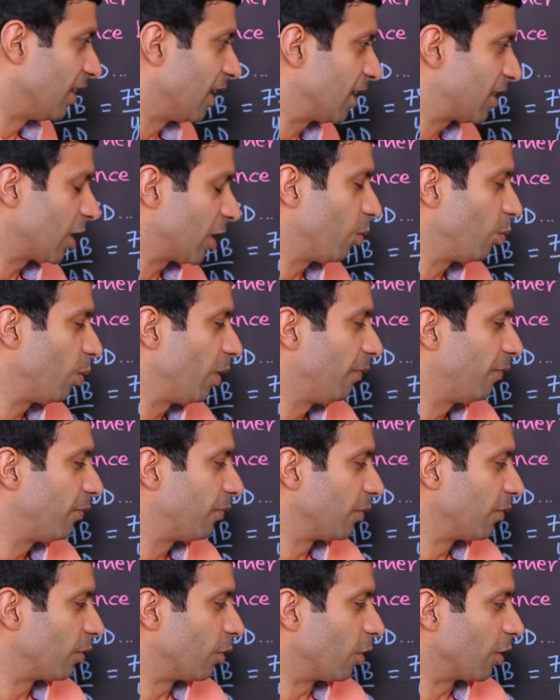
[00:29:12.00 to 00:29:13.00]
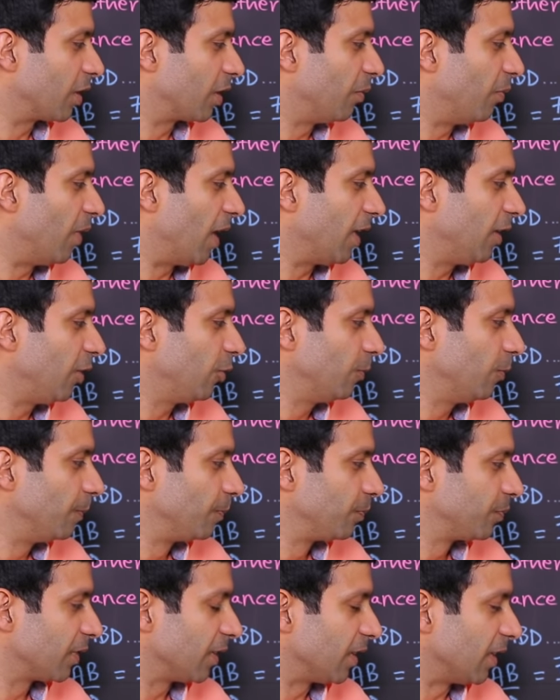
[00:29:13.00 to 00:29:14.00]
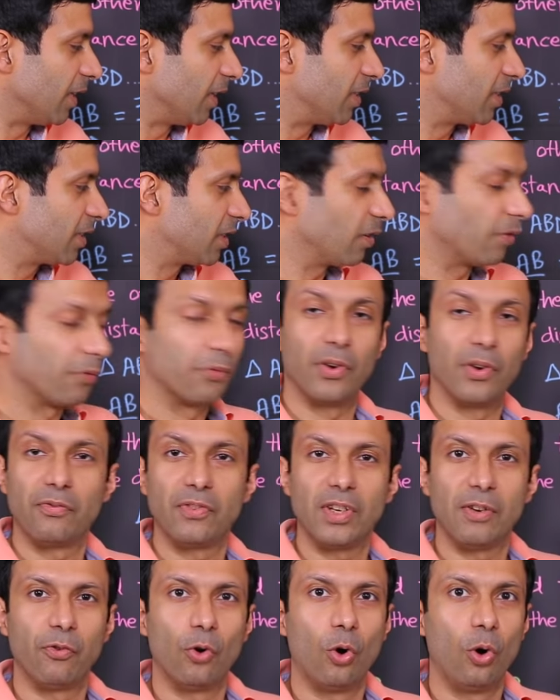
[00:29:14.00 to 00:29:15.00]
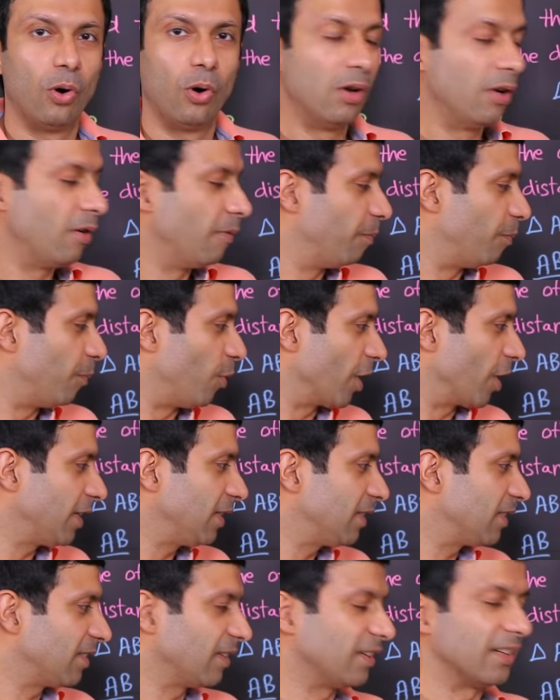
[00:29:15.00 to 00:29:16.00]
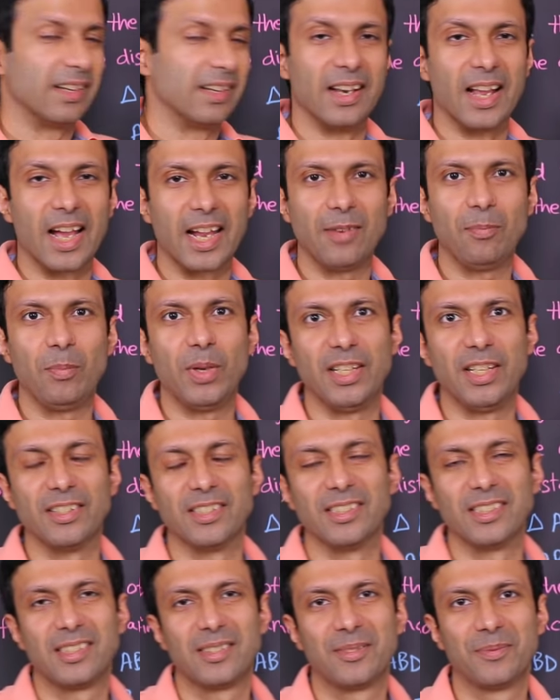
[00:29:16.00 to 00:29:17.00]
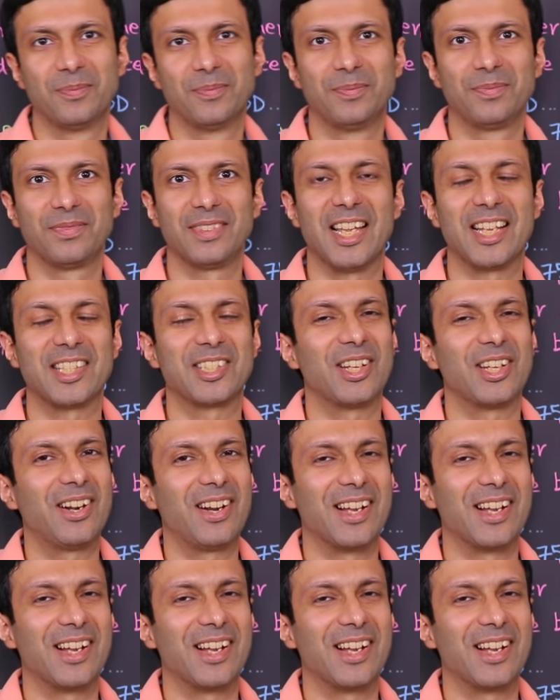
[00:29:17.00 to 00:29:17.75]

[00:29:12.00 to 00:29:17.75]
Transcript: that's how we got the value. It's 54.9 meters. That's our